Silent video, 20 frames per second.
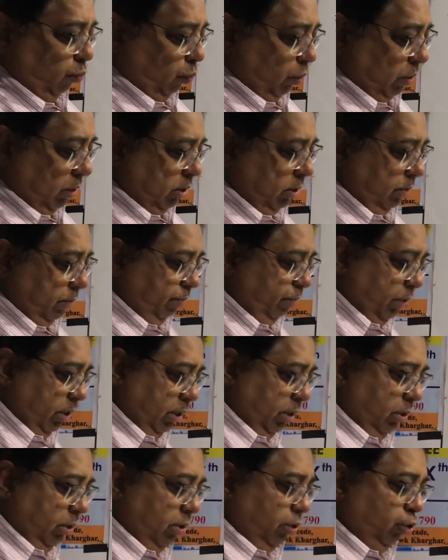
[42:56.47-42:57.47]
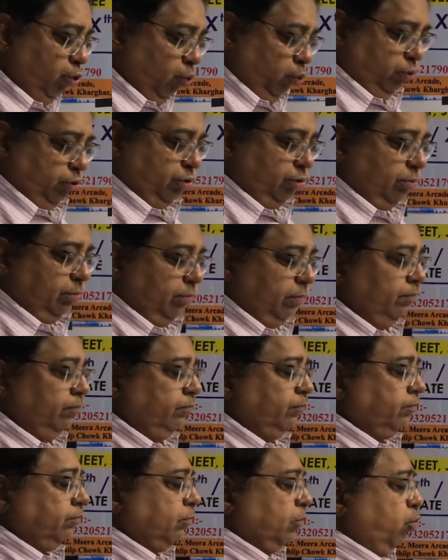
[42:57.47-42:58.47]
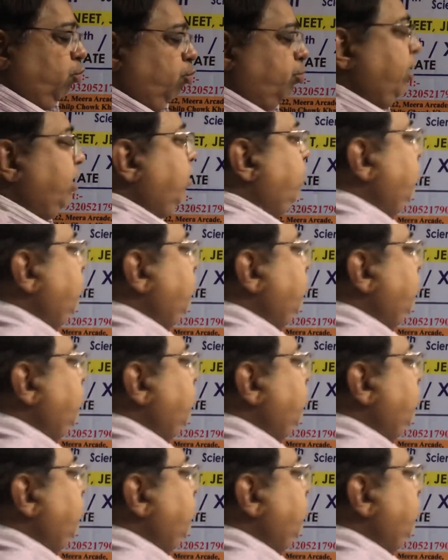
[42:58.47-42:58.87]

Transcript: will be used? Okay,